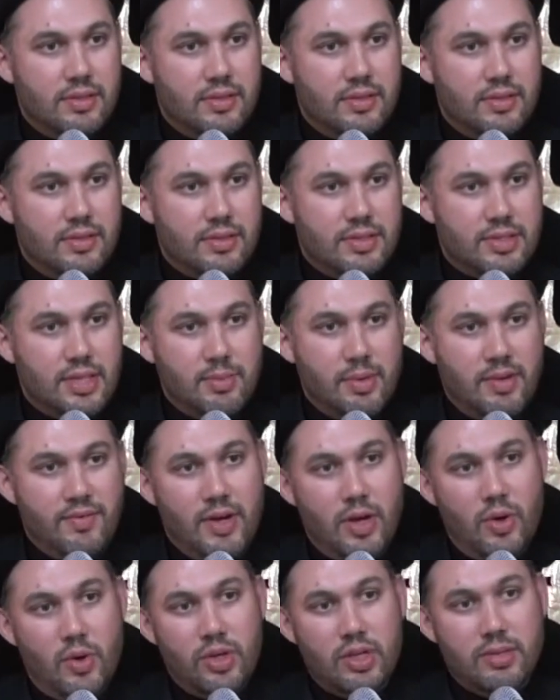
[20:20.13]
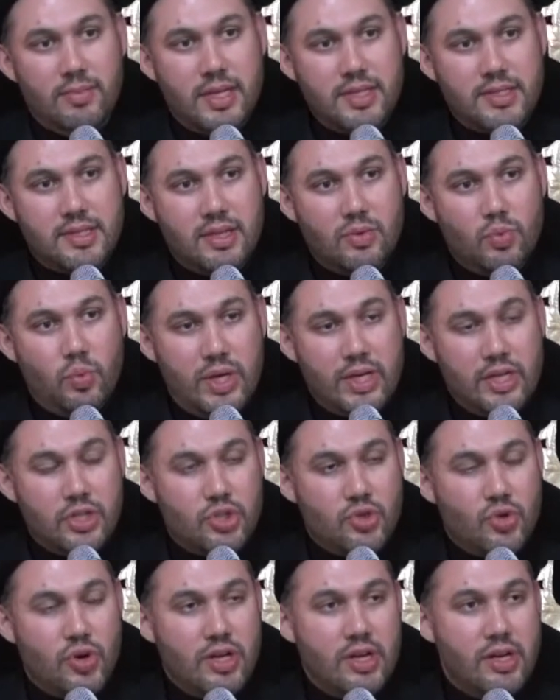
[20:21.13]
some of our ulama say one is
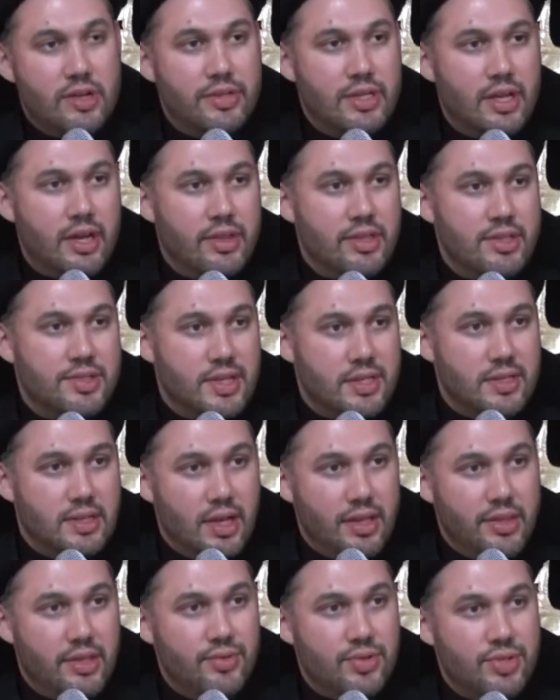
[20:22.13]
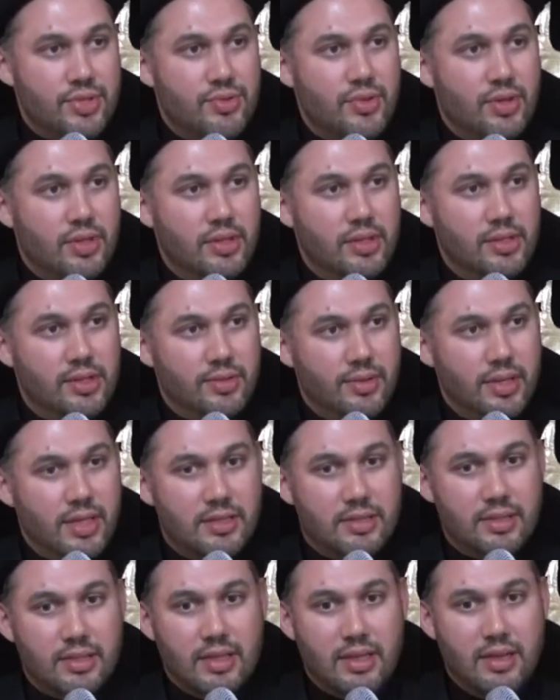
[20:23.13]
stronger, the other say the other is stronger riwayat.
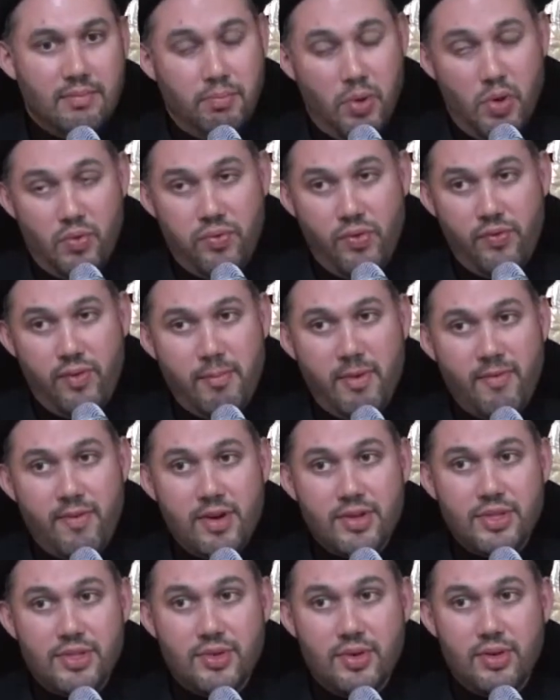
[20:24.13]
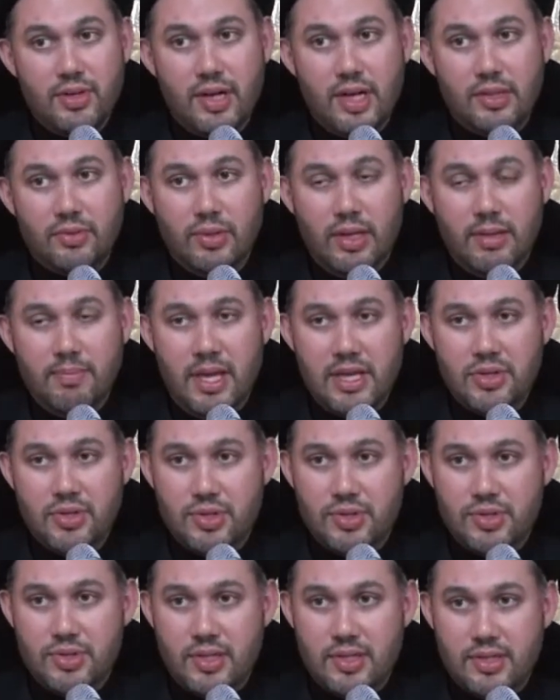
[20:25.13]
And both of them are very strong. Ayatollah Bahjat
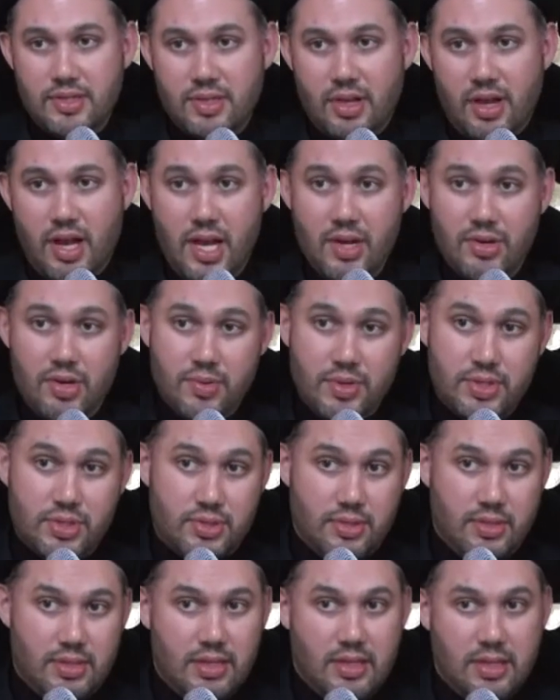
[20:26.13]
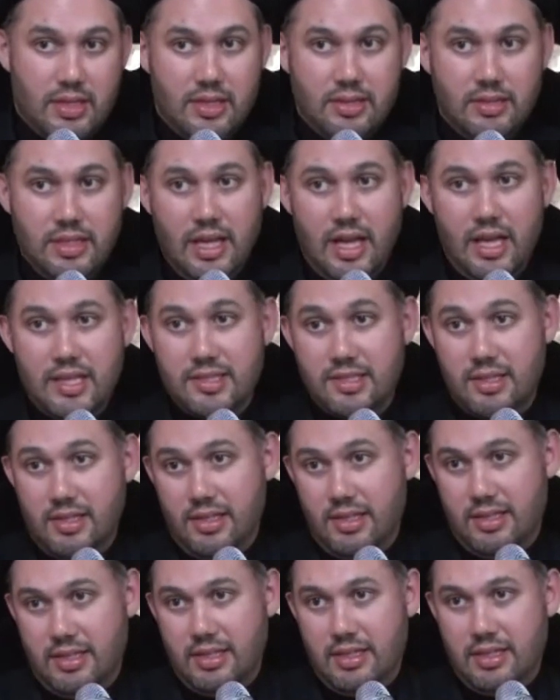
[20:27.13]
says Cairo is the
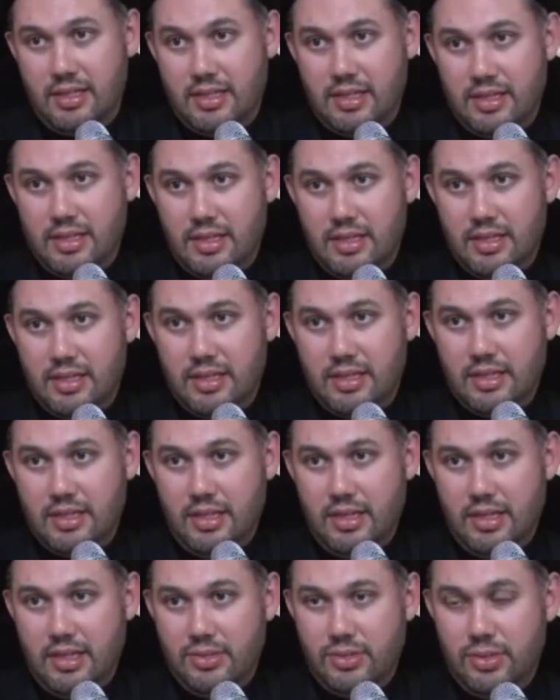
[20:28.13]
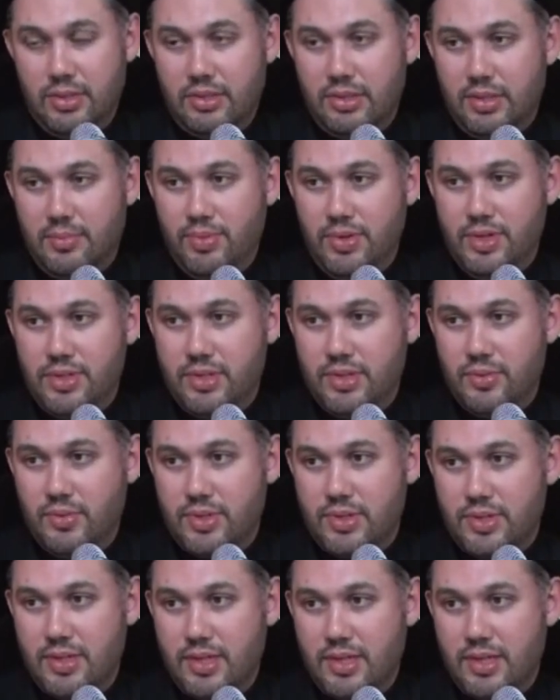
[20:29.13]
asl. Ayatollah Tabrizi would
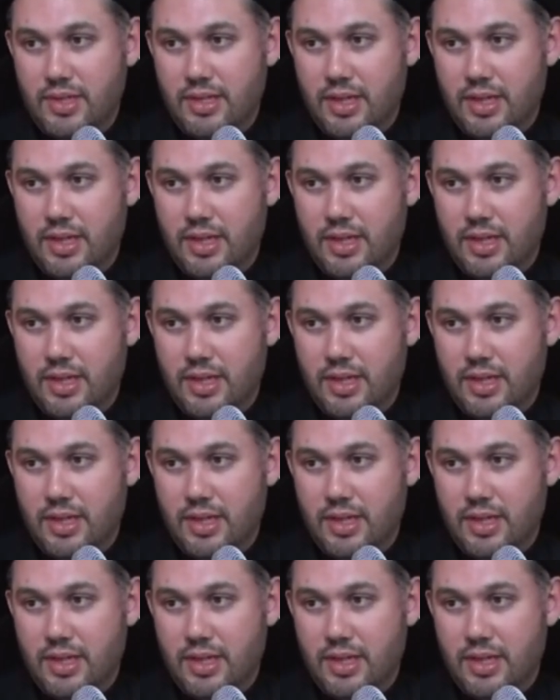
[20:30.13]
say